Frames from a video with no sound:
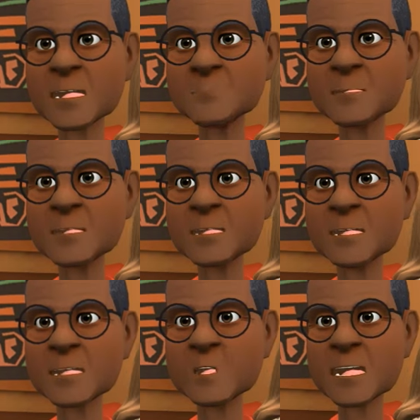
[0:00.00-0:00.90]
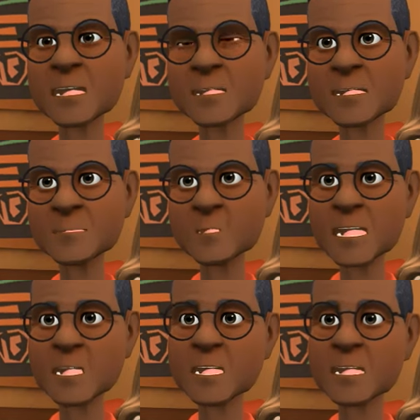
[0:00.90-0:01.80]
these bad actions will catch up
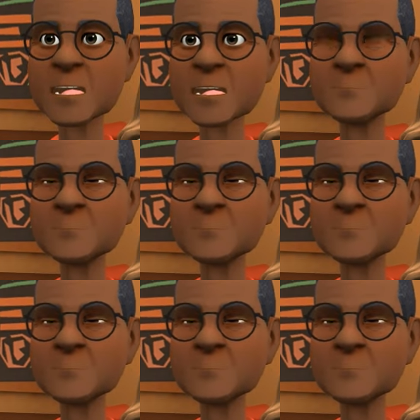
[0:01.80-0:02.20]
with you ahead,